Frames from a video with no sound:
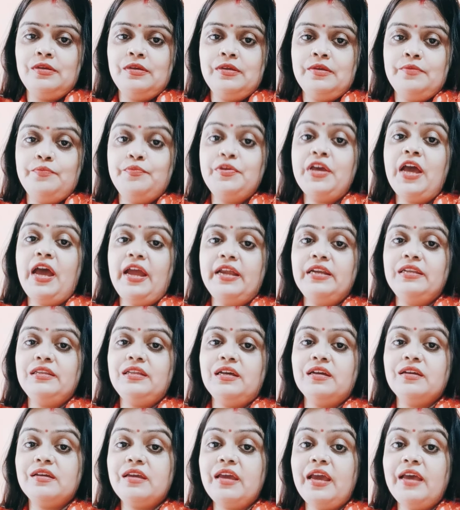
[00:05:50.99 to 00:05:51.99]
behind
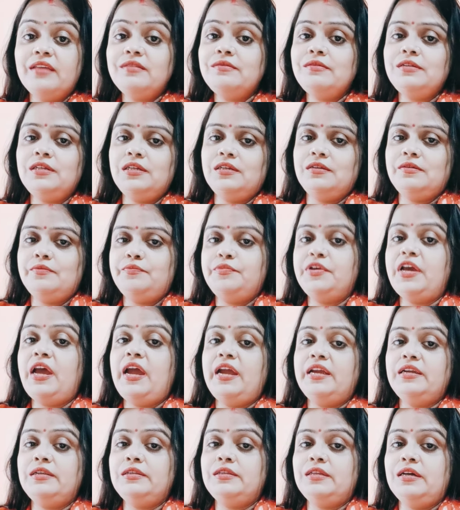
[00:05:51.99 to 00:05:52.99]
the gathering,
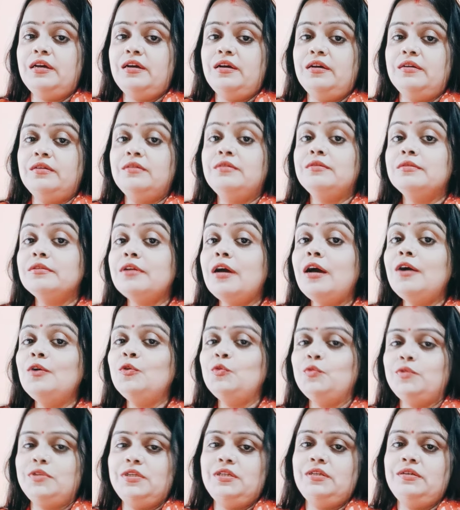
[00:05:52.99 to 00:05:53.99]
behind the
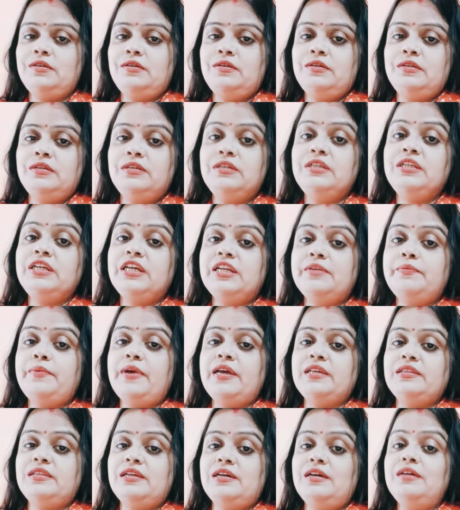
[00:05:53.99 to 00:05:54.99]
crowd
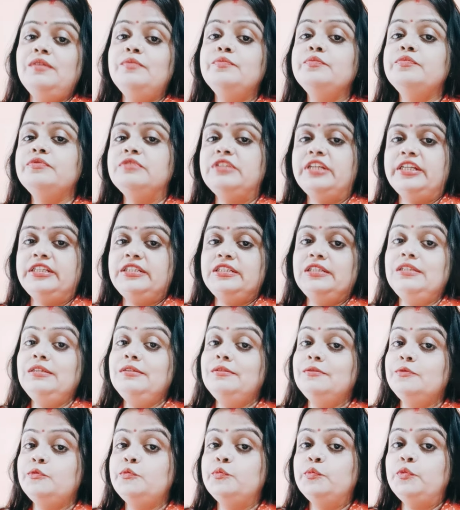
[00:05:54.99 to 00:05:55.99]
nearby the bulletin
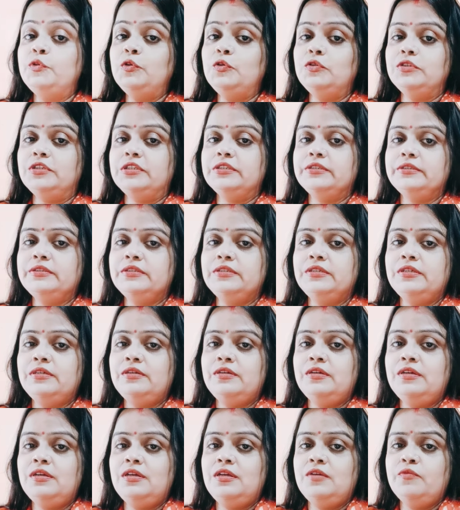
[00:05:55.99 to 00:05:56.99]
board.
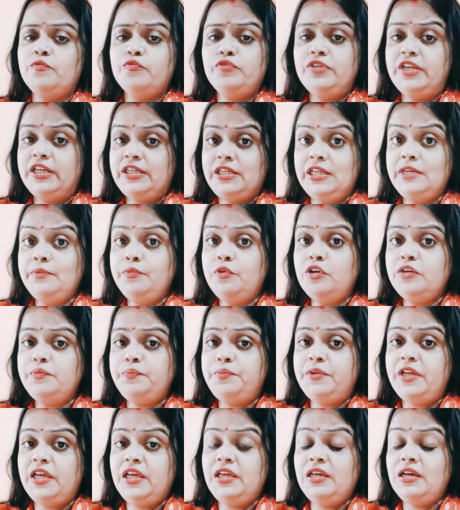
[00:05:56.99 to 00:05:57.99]
Bulletin board
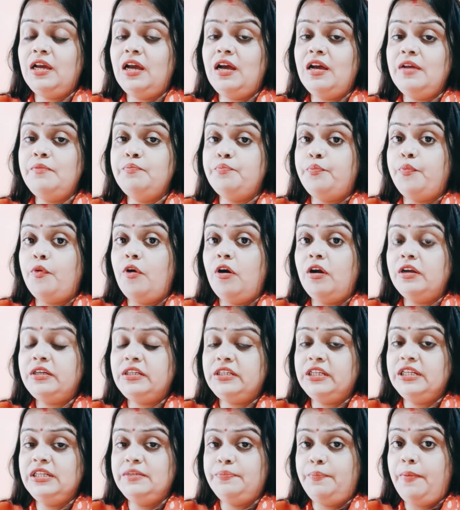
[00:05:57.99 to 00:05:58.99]
playing an
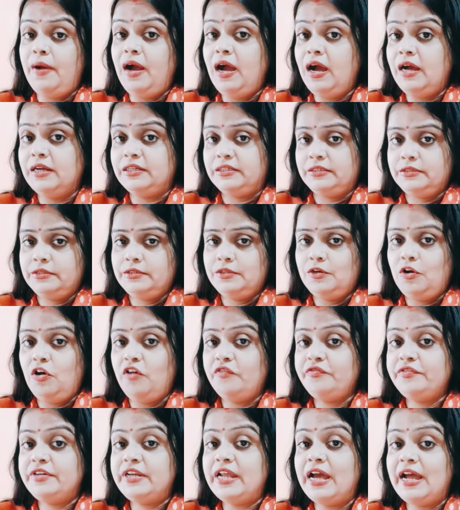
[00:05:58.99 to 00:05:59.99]
important part
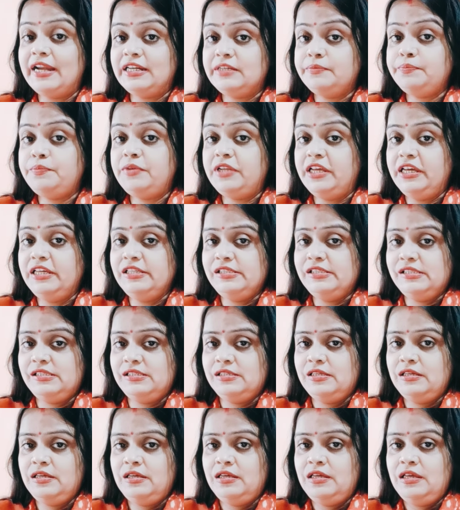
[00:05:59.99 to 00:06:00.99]
of that place.
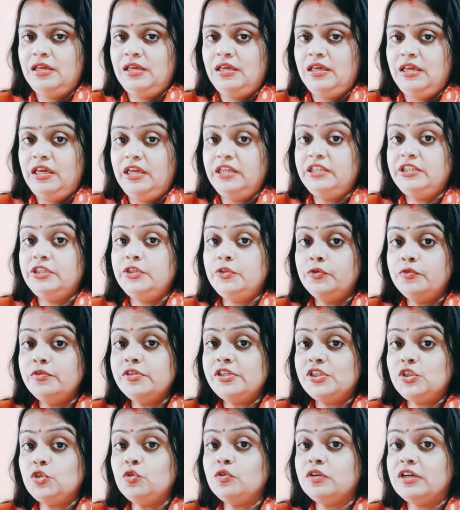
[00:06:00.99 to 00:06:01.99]
It
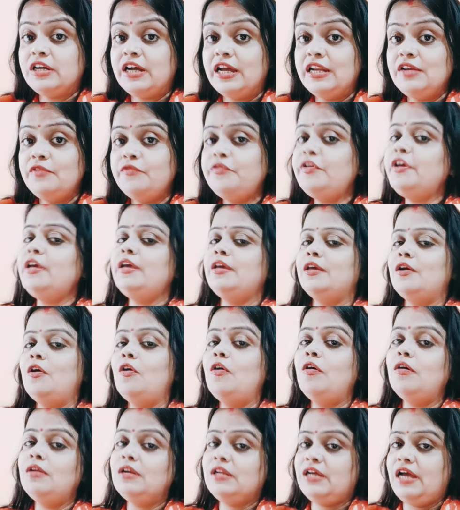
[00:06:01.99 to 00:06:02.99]
used to convey
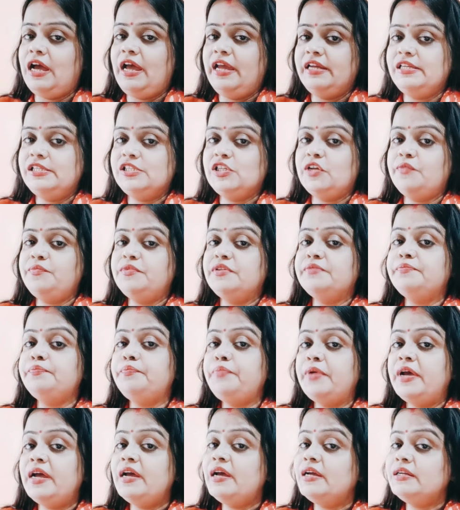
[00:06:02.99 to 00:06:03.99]
all kinds of the
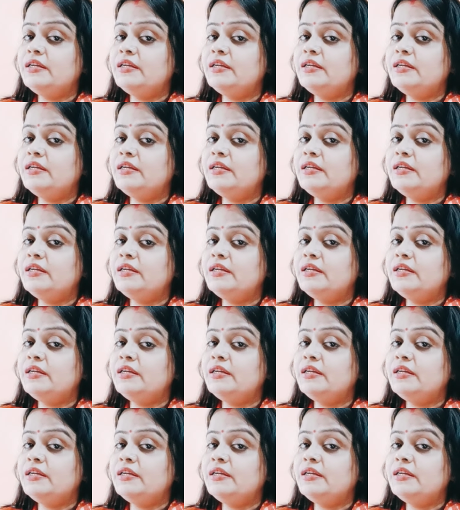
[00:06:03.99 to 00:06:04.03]
bad